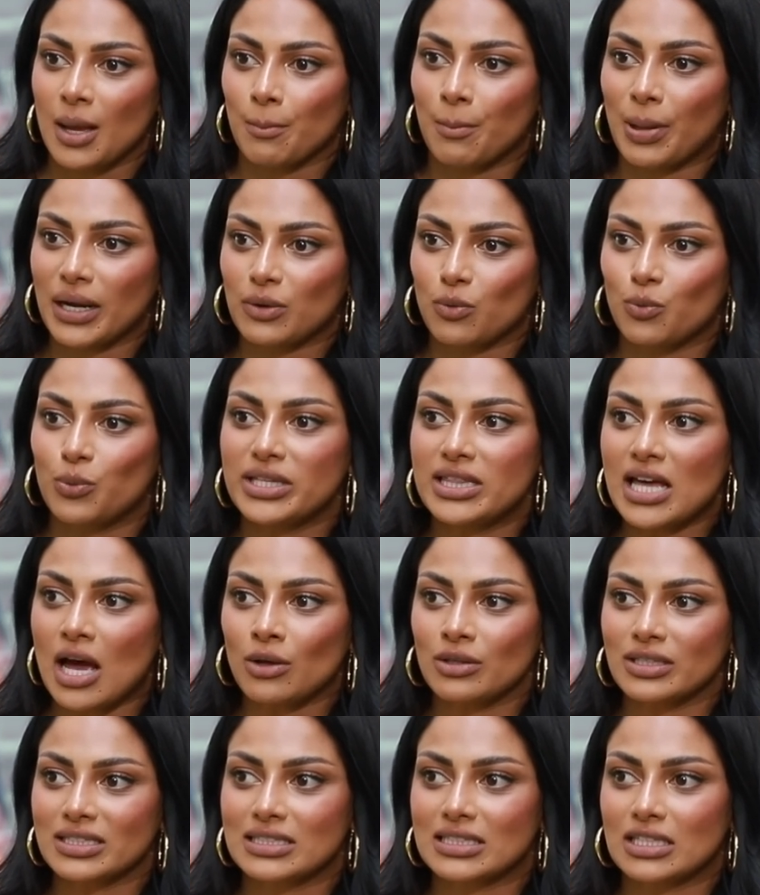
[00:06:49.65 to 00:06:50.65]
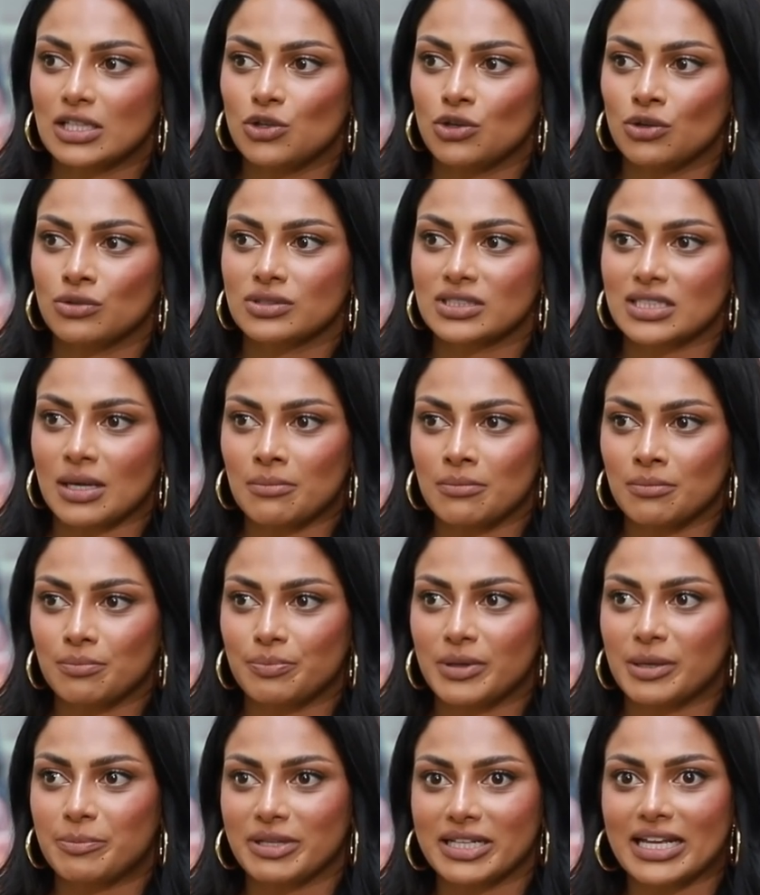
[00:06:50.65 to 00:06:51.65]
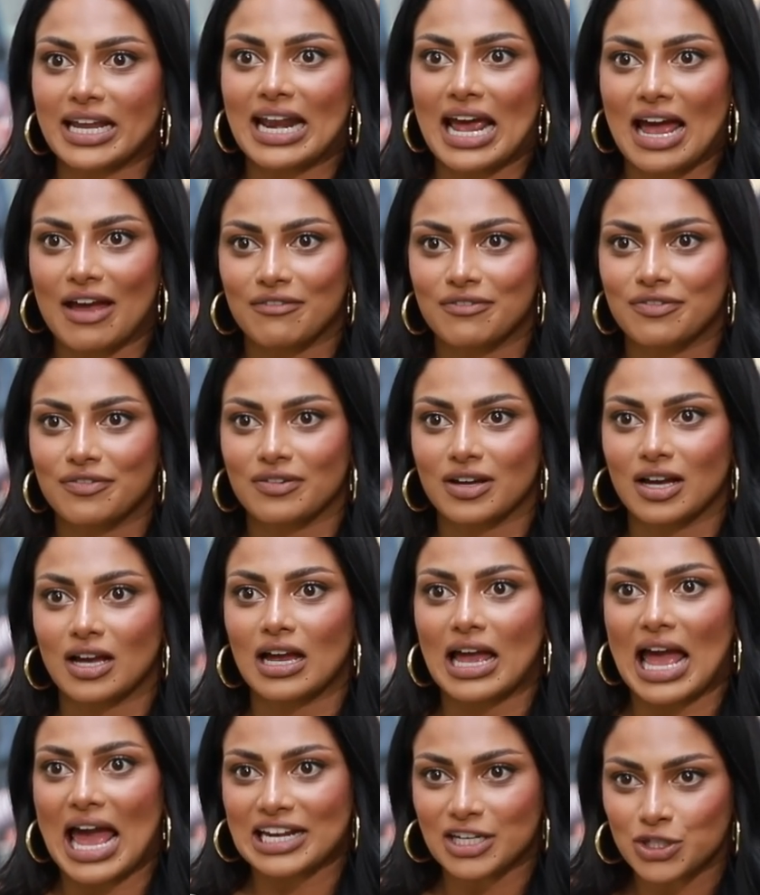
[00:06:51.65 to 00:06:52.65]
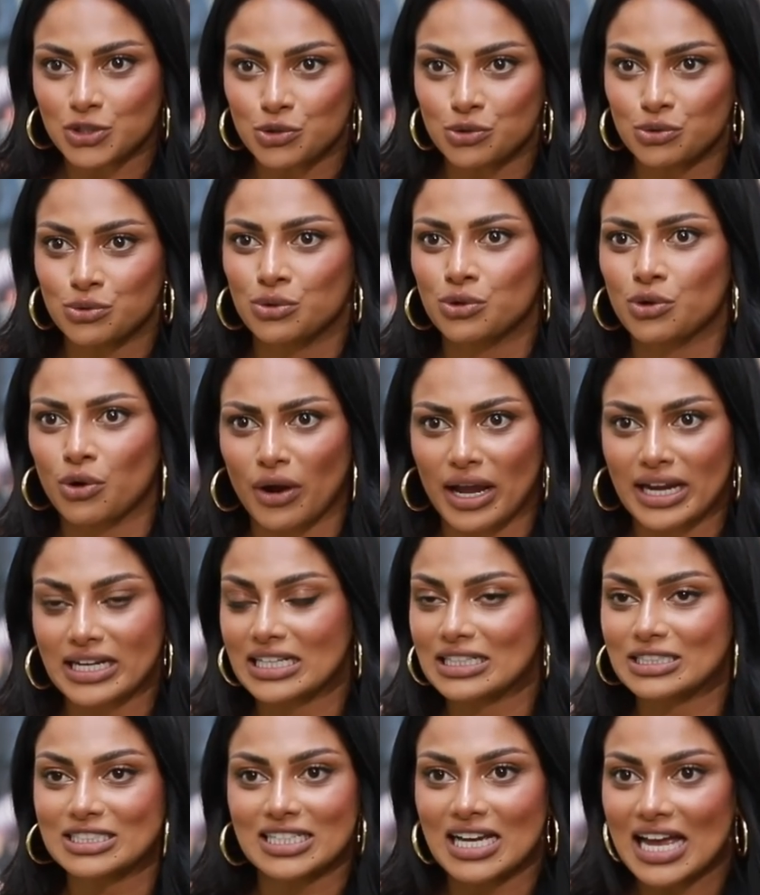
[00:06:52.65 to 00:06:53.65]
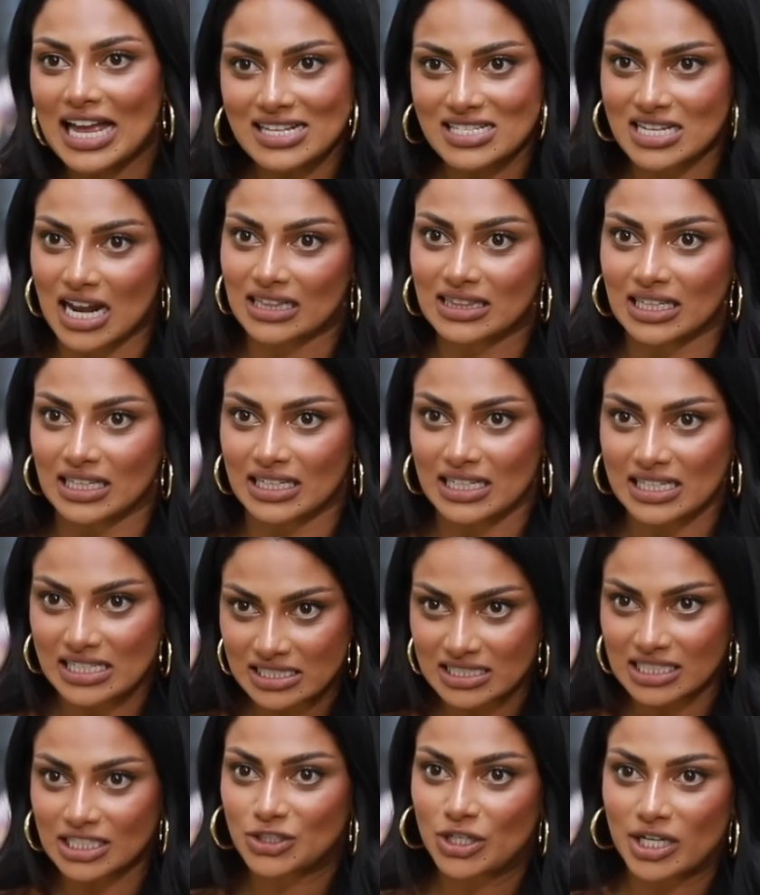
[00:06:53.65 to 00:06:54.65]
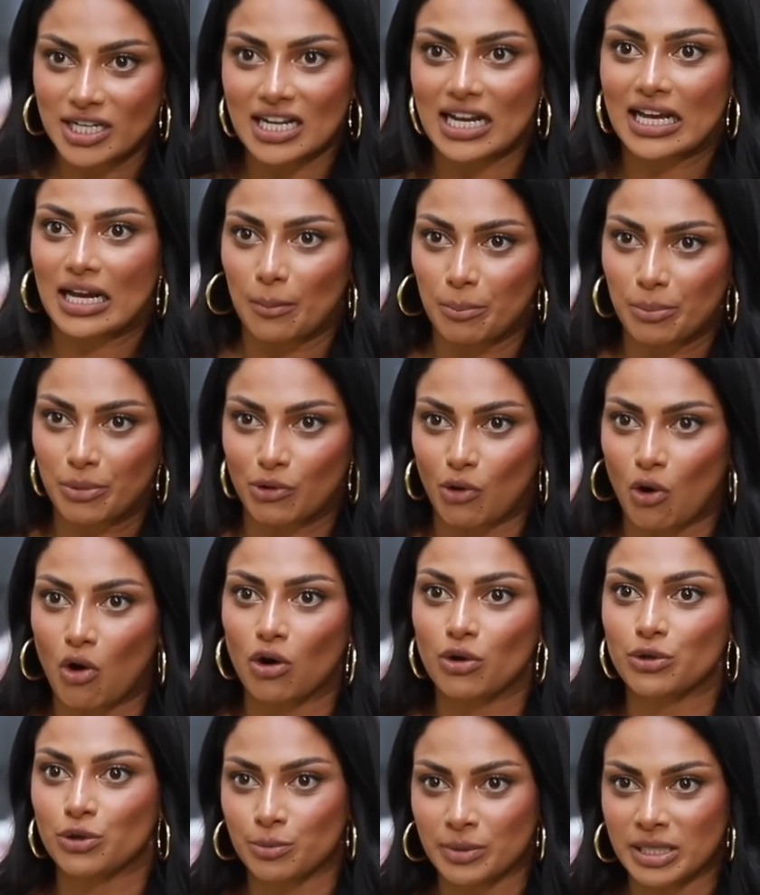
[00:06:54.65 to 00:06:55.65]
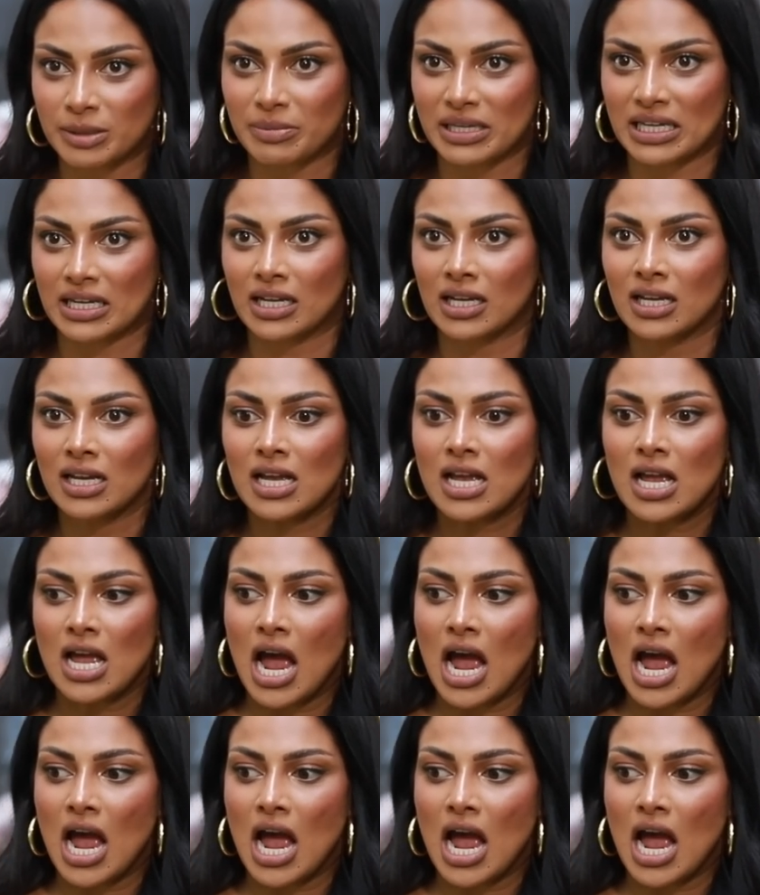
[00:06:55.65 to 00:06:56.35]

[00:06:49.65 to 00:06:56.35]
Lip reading: But without, you know, some people can have attitude or any, Sir has nothing. He's literally like a pure human being.